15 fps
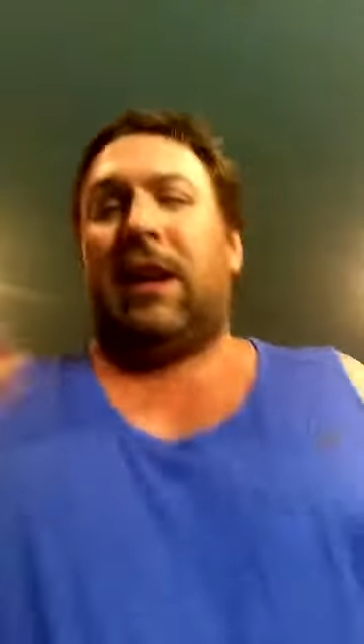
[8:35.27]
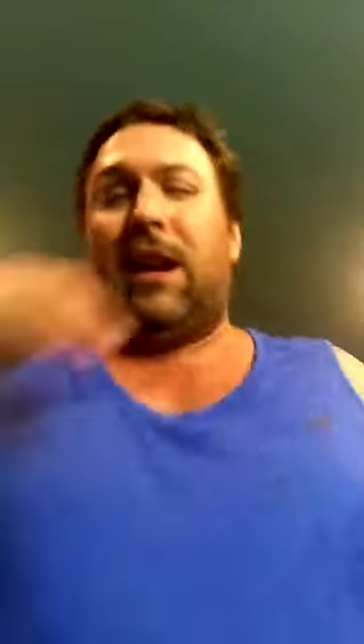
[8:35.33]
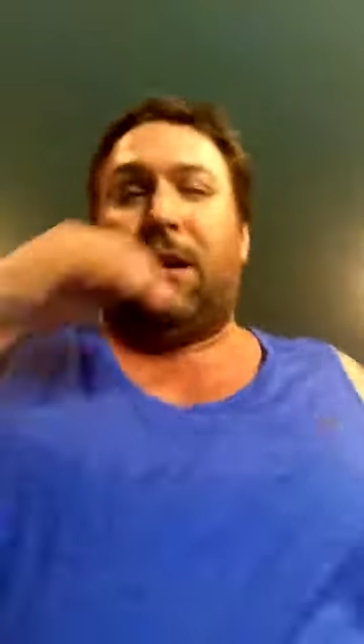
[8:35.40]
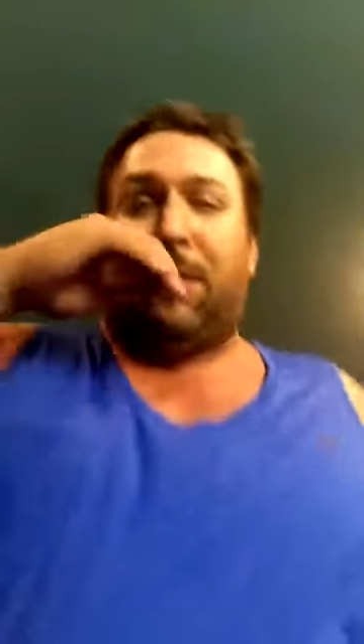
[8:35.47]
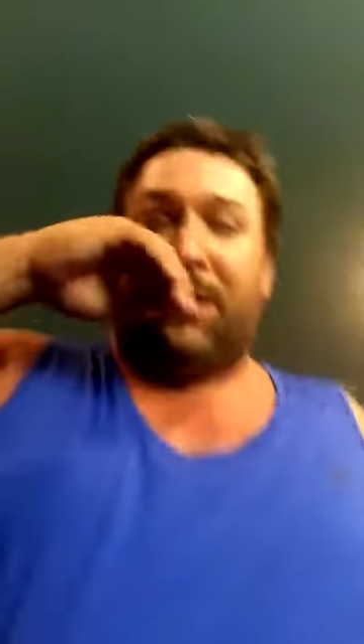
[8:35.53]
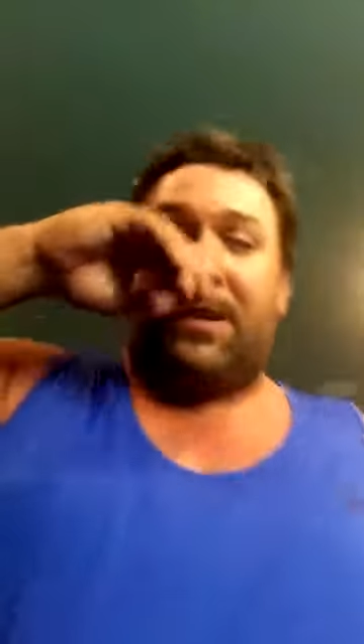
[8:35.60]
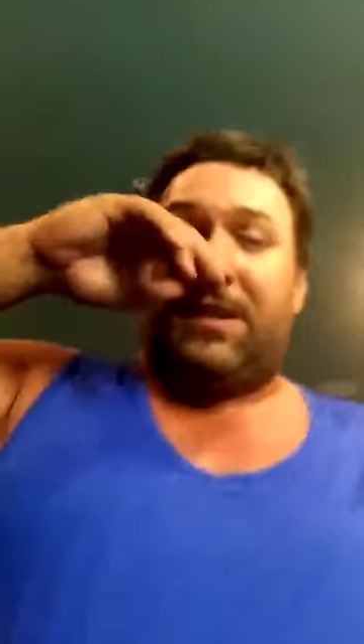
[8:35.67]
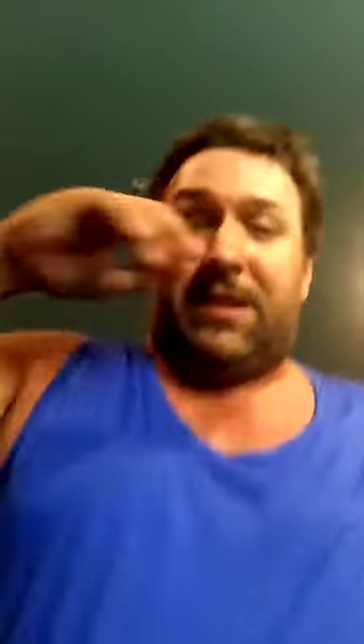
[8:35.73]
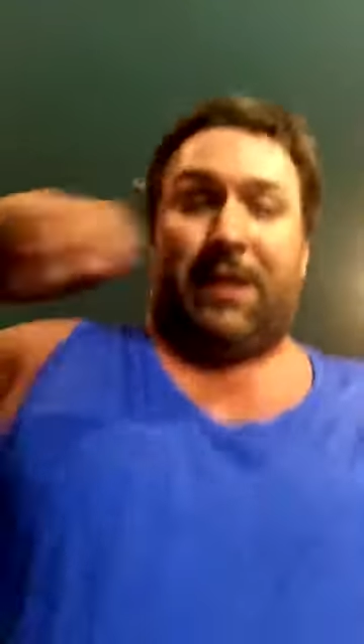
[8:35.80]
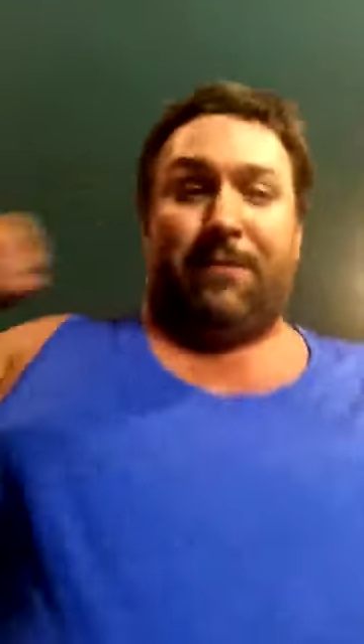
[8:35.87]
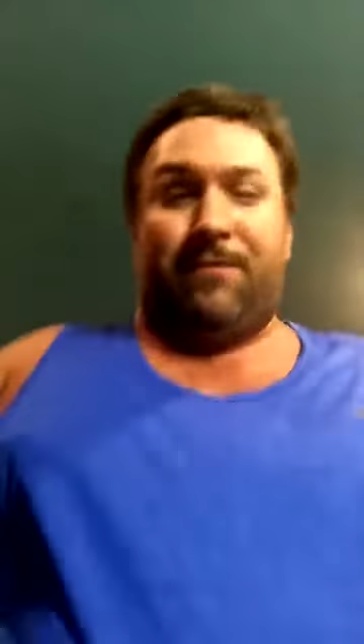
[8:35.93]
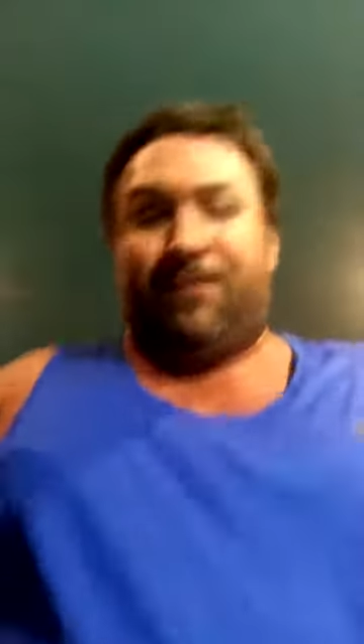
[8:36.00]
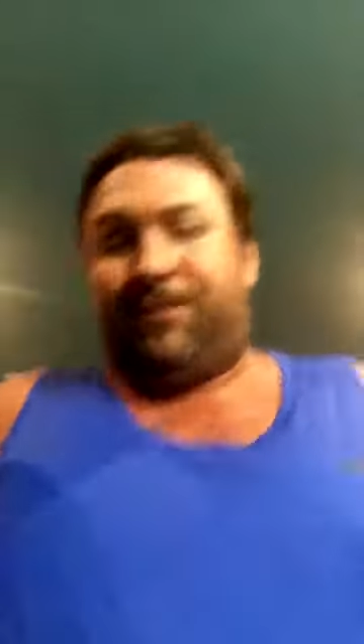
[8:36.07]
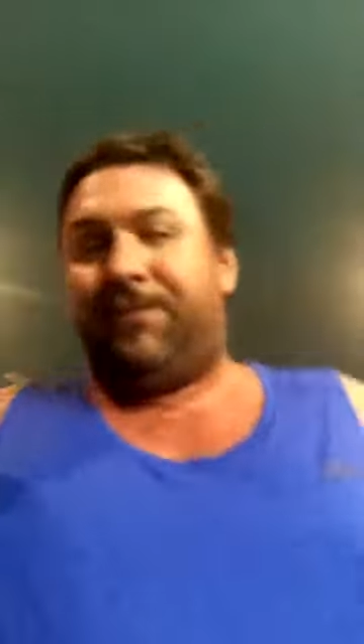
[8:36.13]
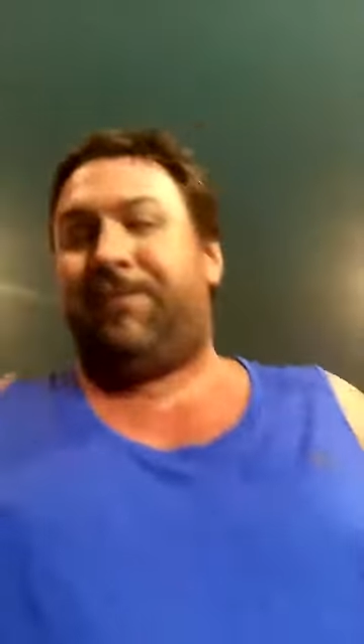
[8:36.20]
I was um,
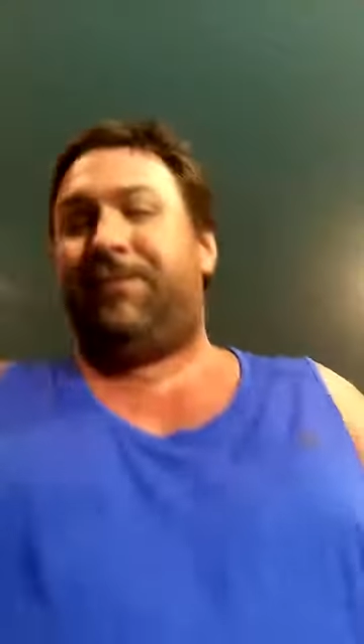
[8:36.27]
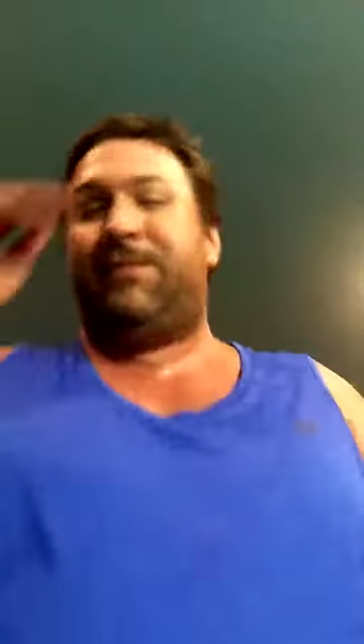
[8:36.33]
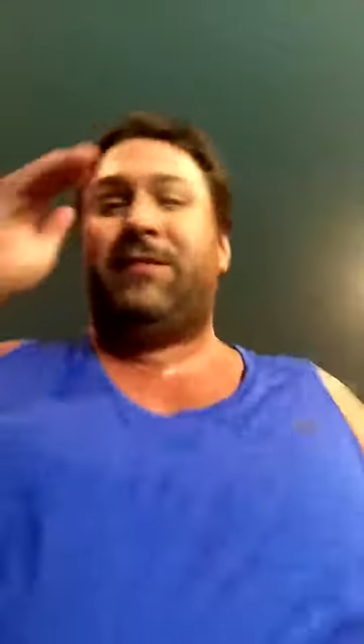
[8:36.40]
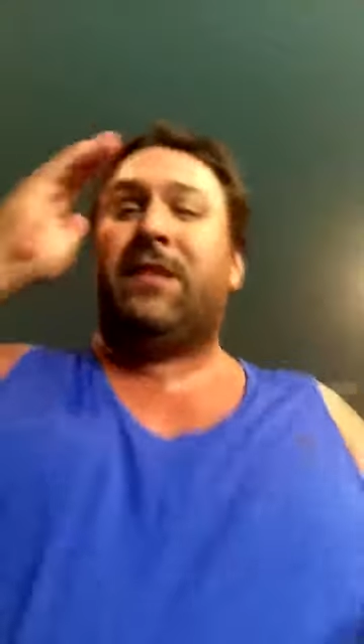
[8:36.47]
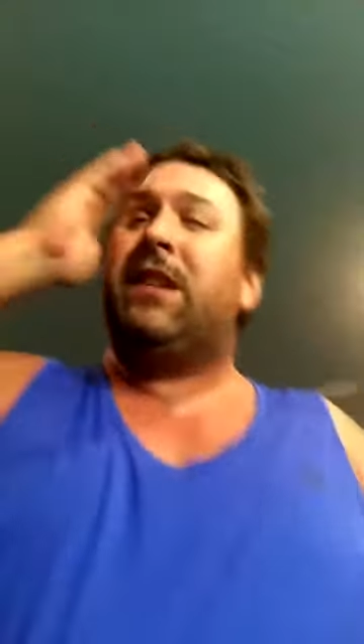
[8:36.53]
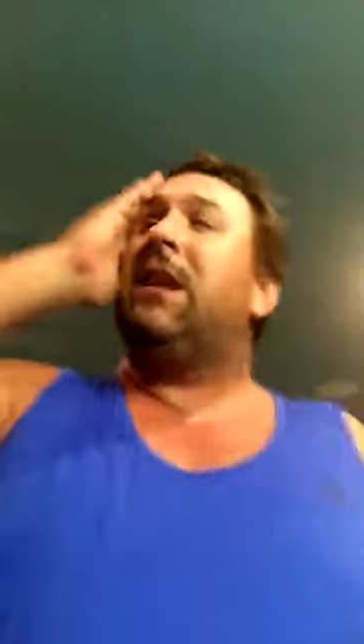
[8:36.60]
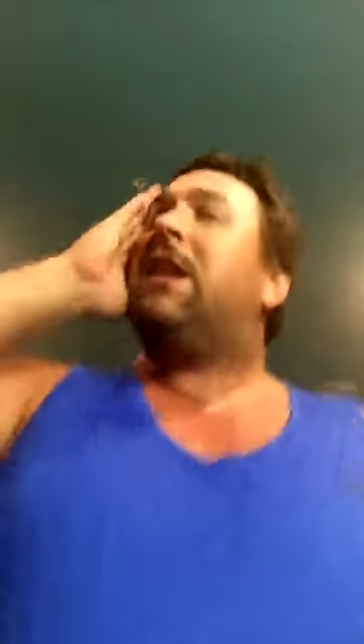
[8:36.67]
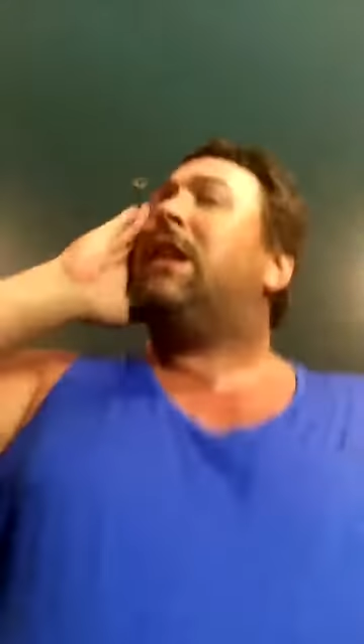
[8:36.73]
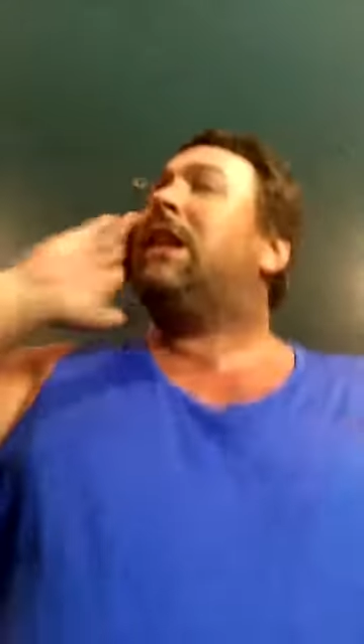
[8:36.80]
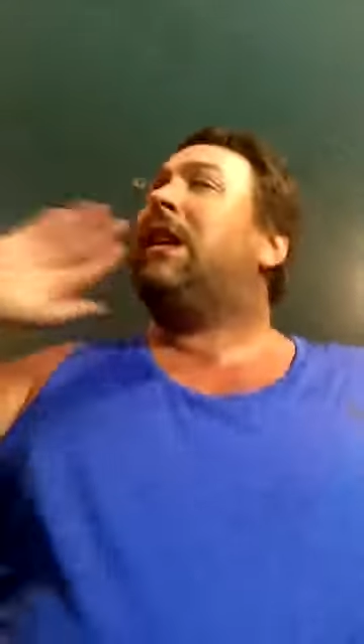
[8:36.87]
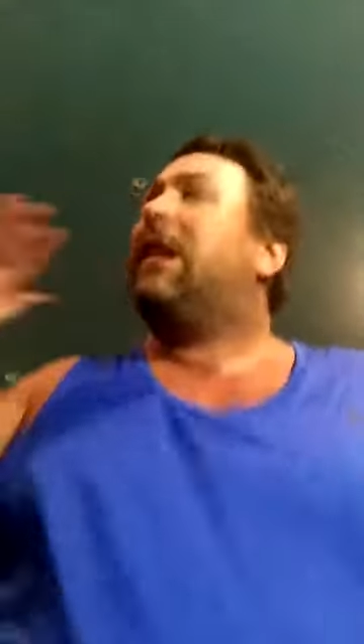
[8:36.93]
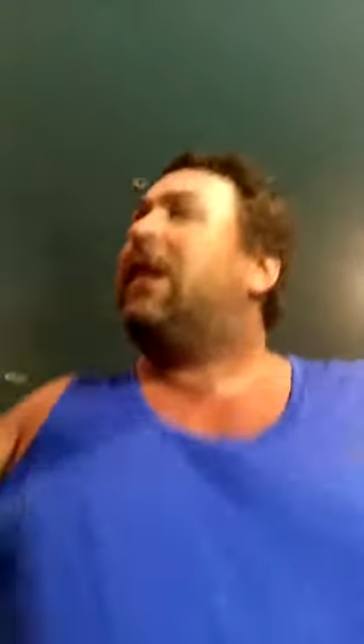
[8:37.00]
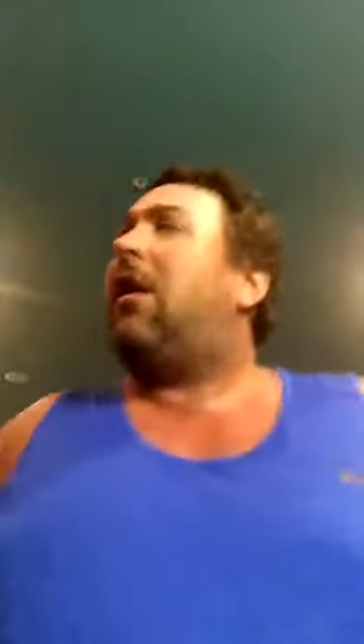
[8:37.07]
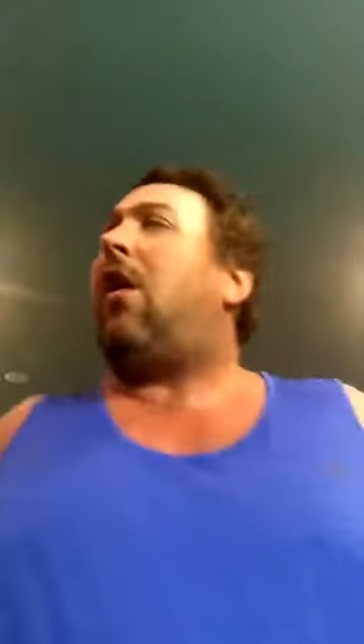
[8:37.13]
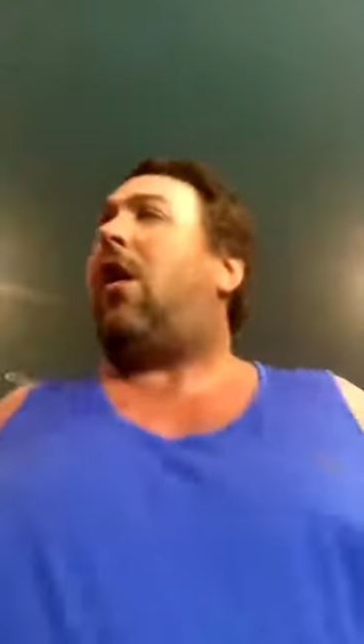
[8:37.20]

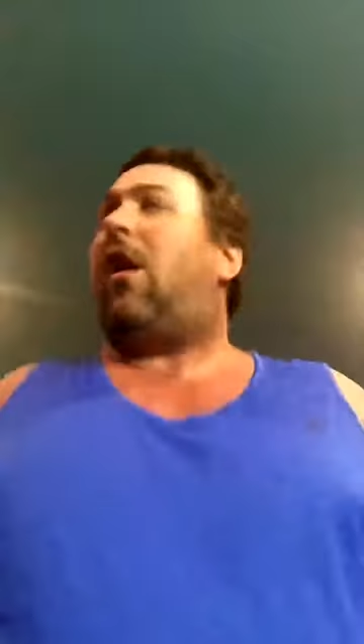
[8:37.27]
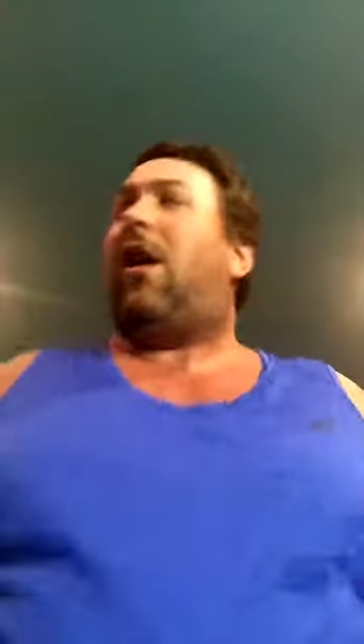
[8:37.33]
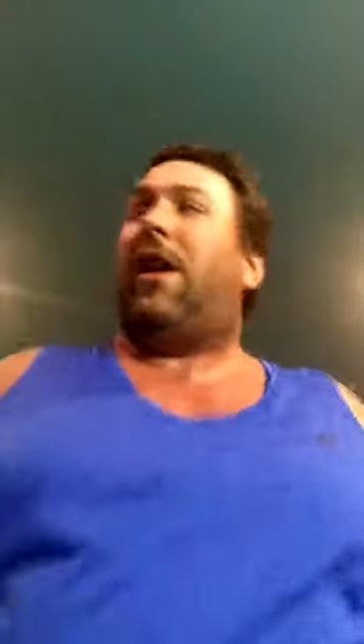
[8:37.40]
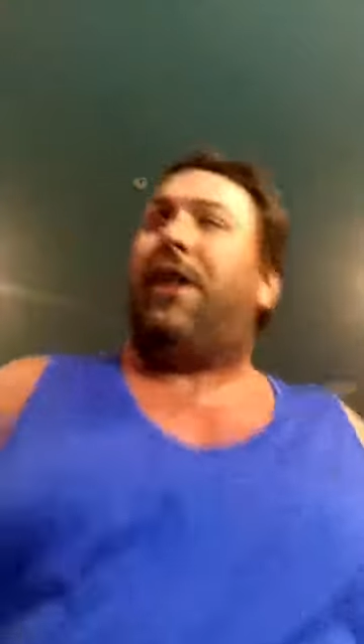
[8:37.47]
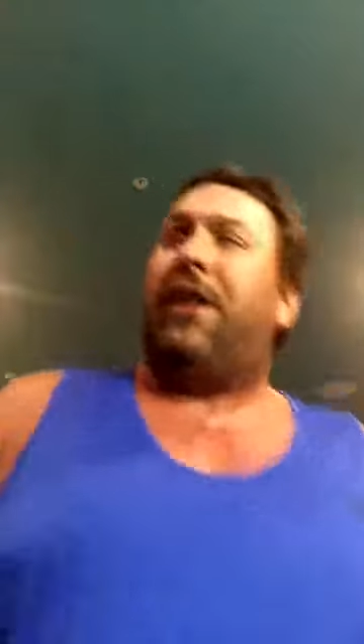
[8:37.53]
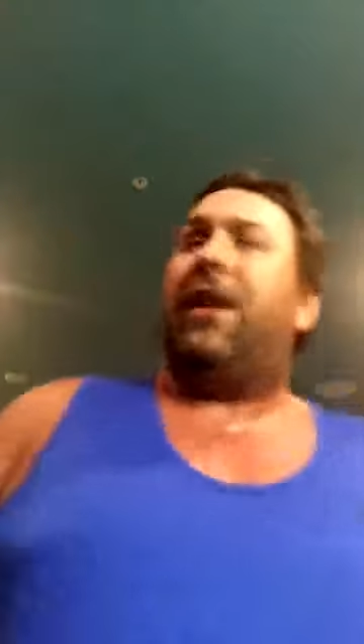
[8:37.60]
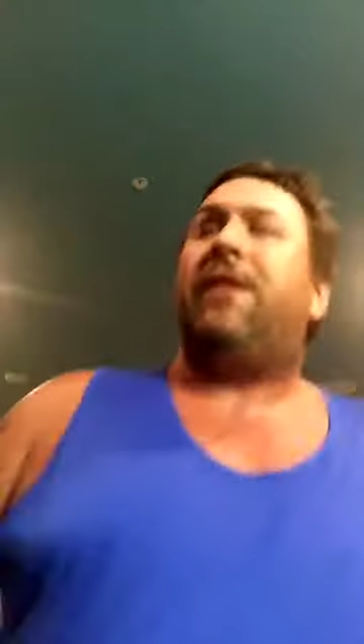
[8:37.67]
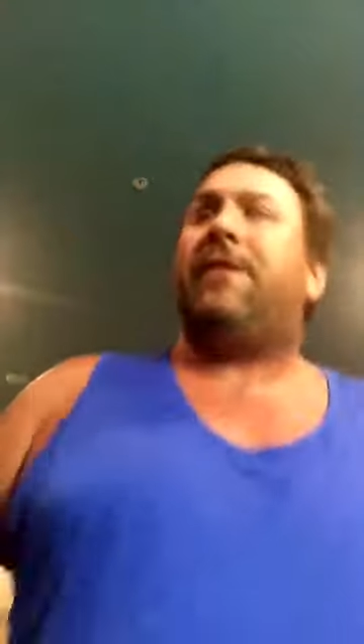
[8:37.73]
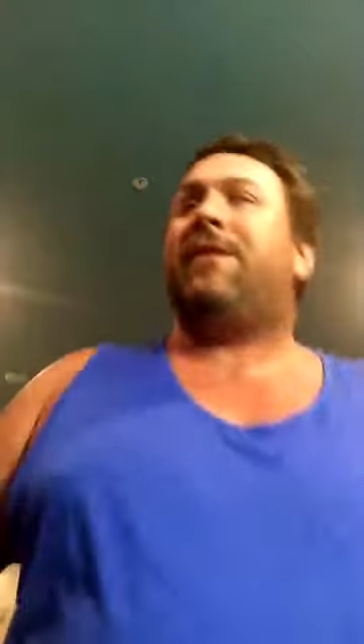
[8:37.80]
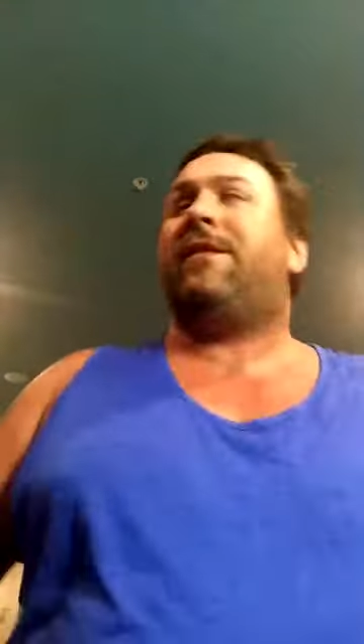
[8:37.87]
on